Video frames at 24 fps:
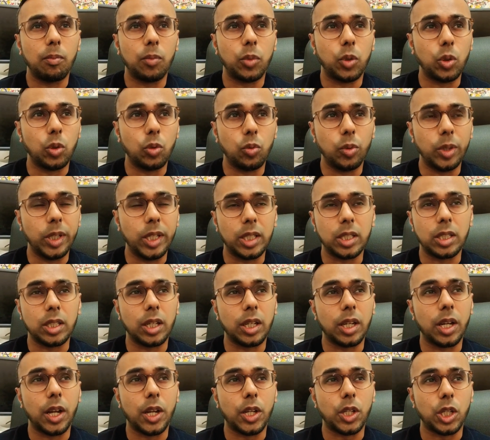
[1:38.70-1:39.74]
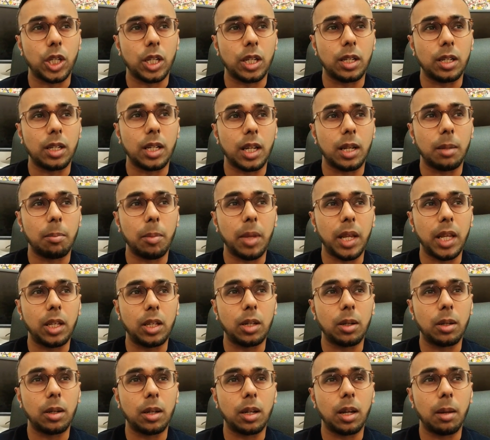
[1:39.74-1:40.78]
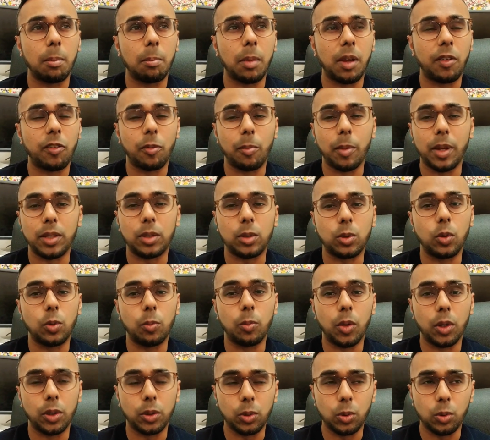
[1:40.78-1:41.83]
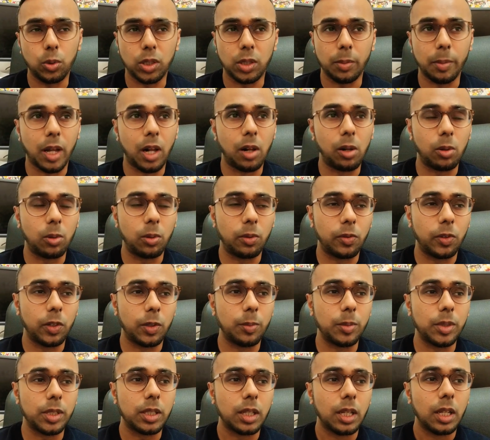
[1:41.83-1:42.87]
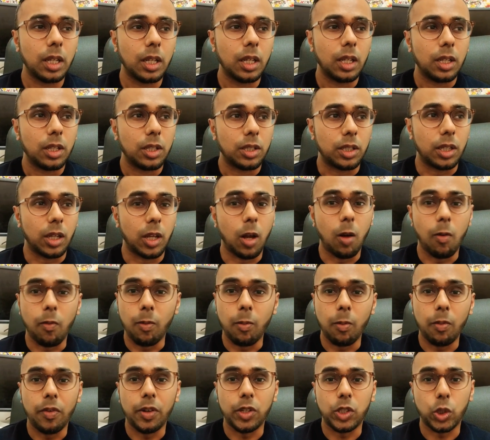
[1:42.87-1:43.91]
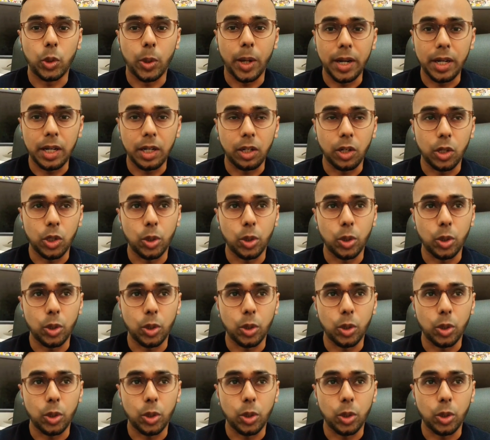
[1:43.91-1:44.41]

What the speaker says: do research and make a mathematical model, some algorithms to help them with their trading.